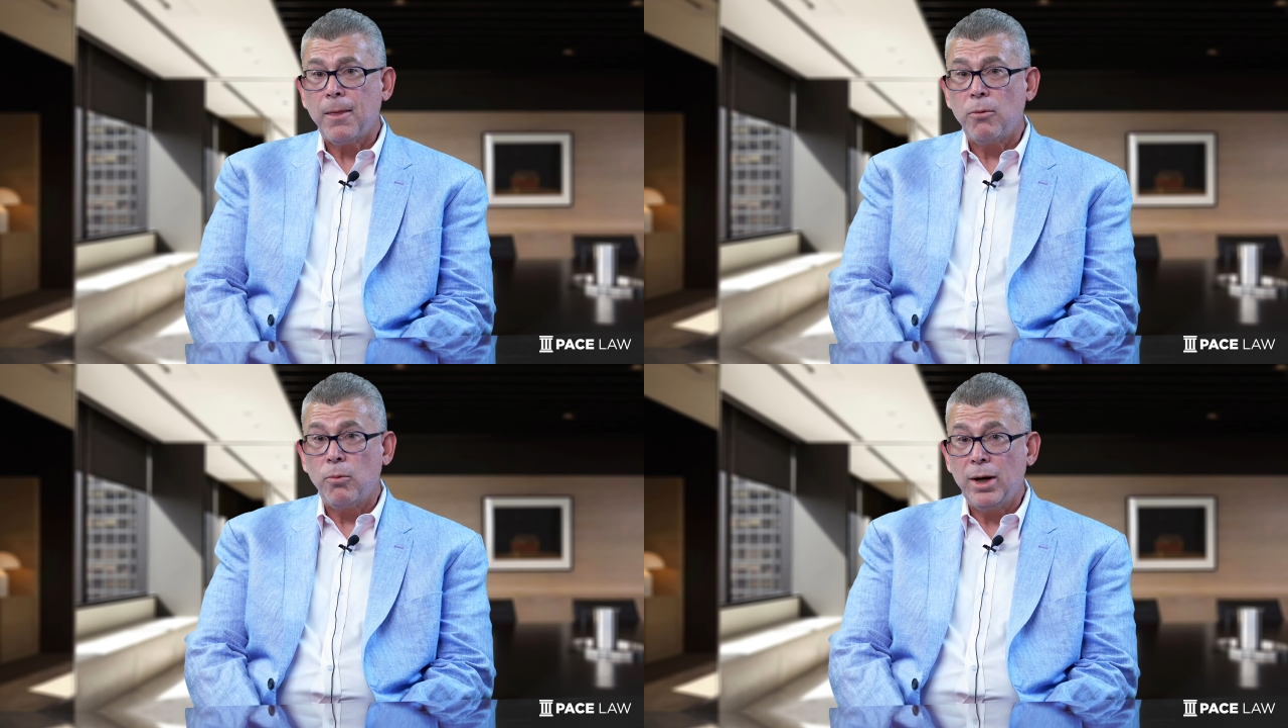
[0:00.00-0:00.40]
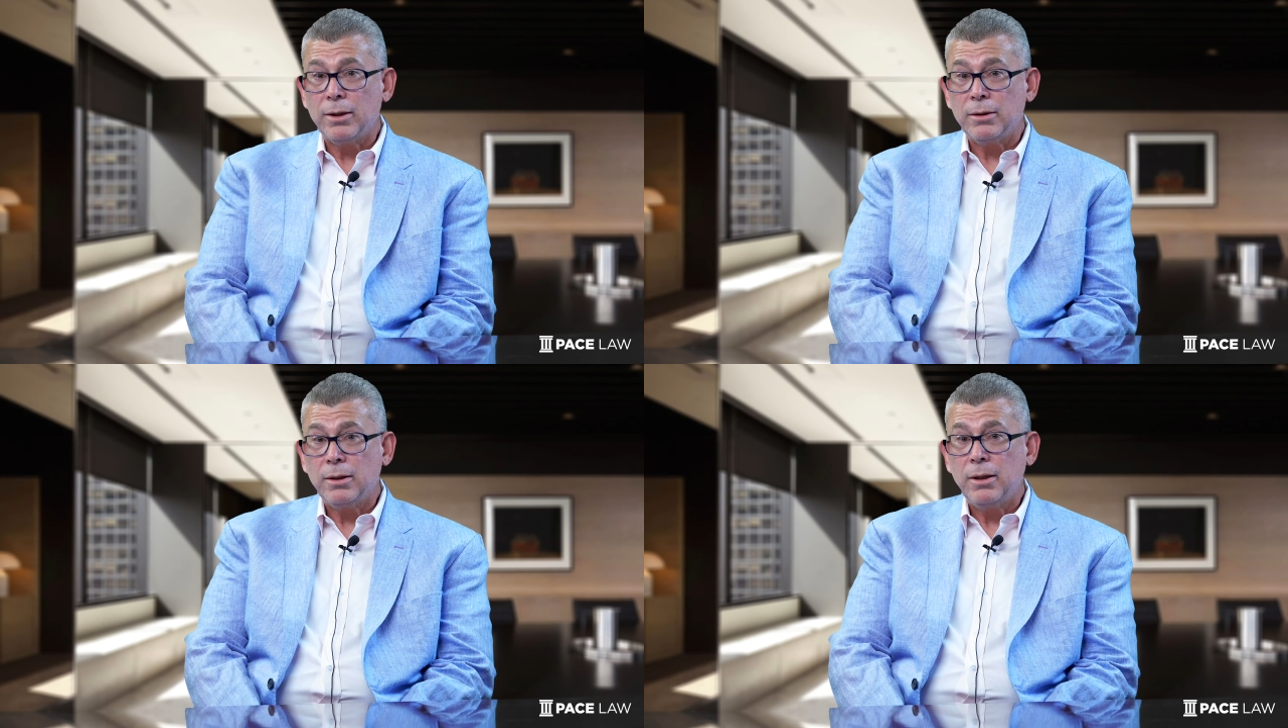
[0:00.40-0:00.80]

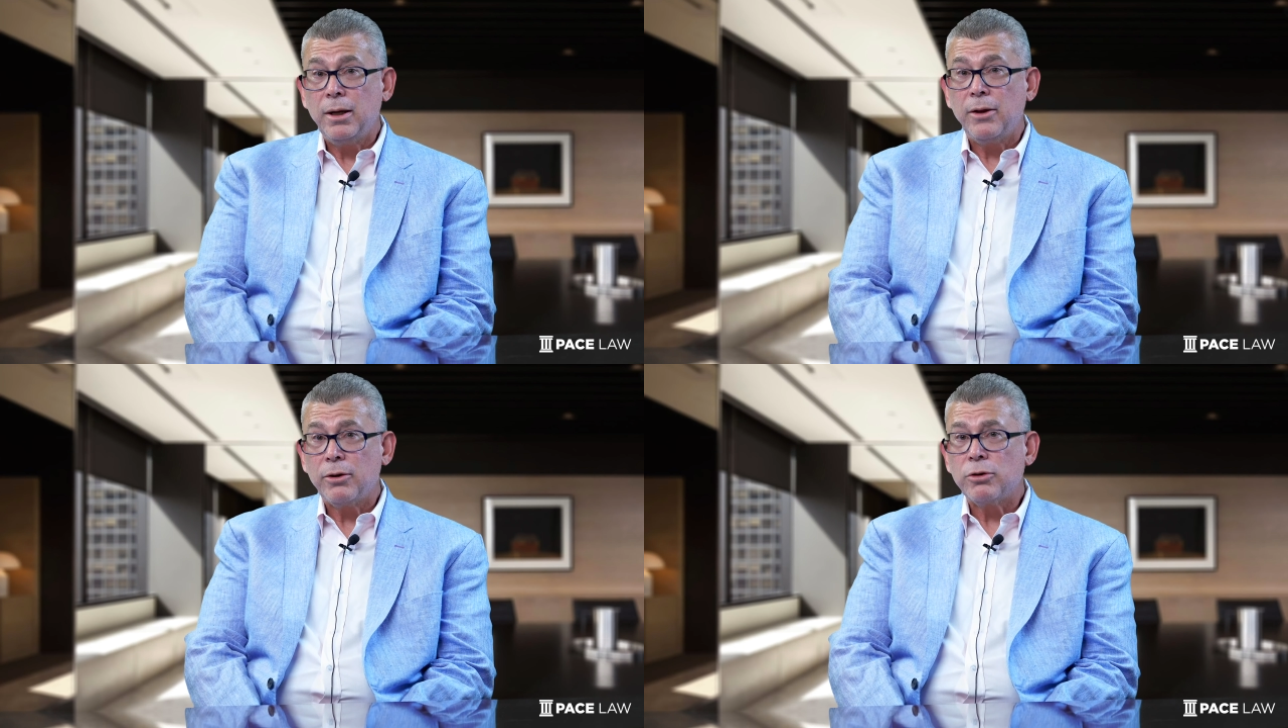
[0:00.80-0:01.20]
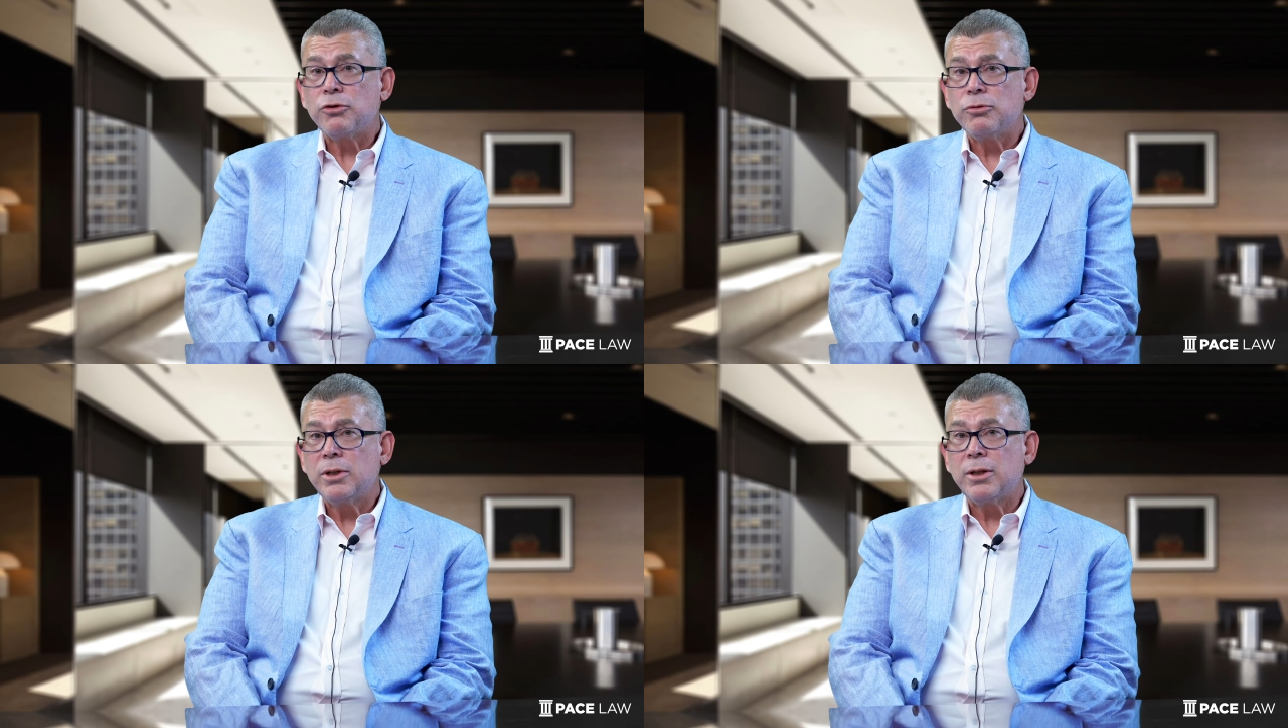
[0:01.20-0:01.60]
One, there are
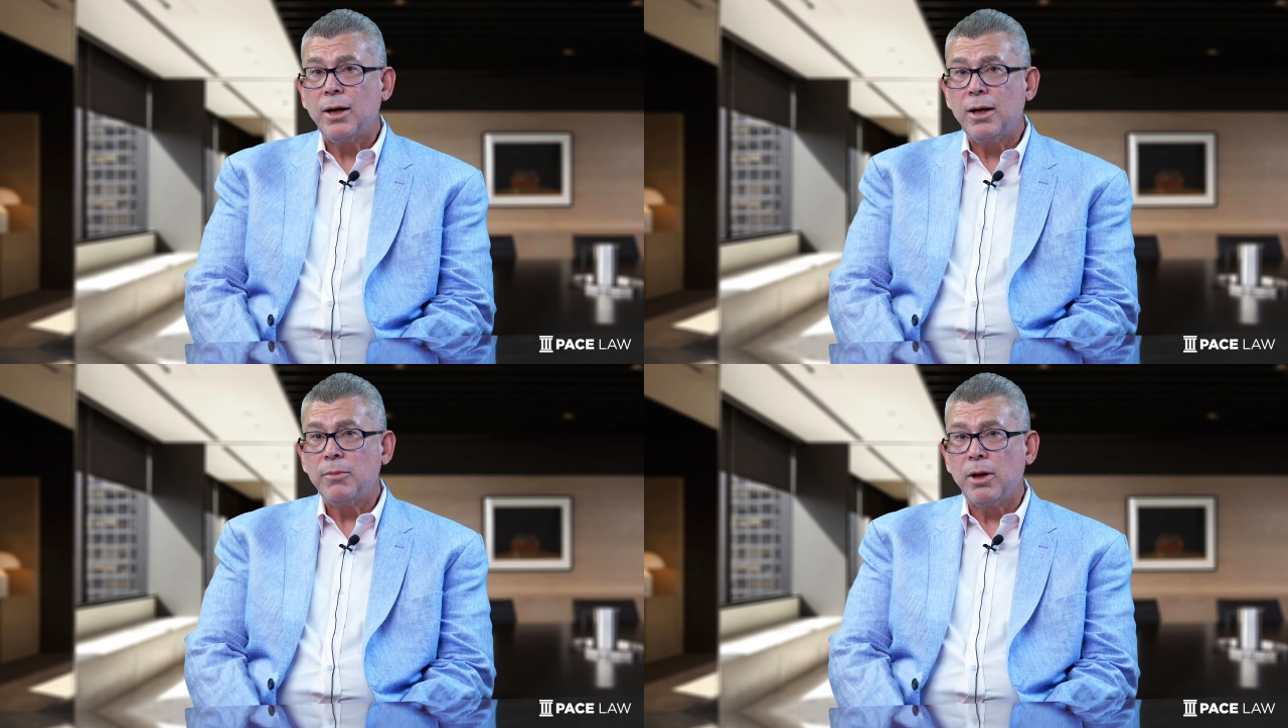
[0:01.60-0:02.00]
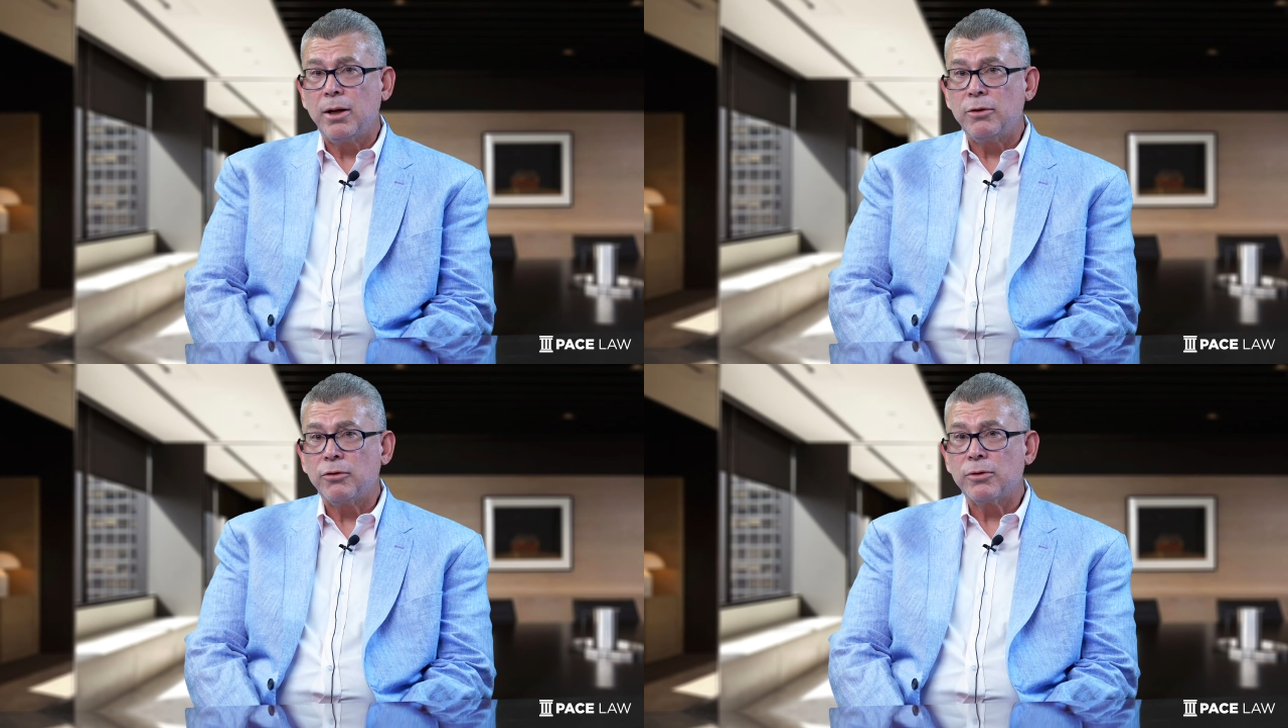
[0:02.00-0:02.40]
strict timelines